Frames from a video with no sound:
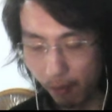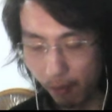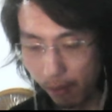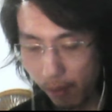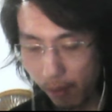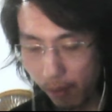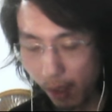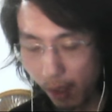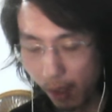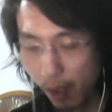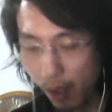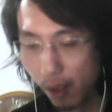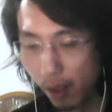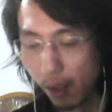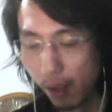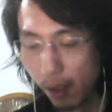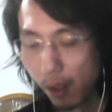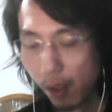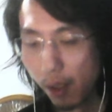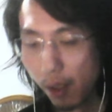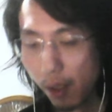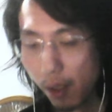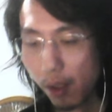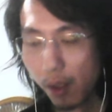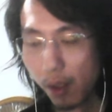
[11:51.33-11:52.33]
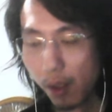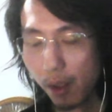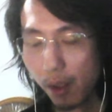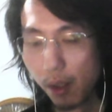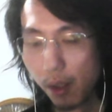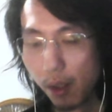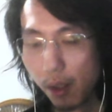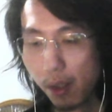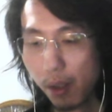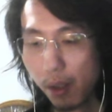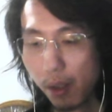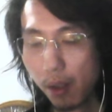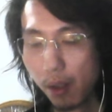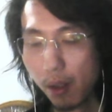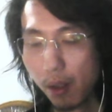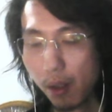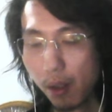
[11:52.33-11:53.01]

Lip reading: [no speech]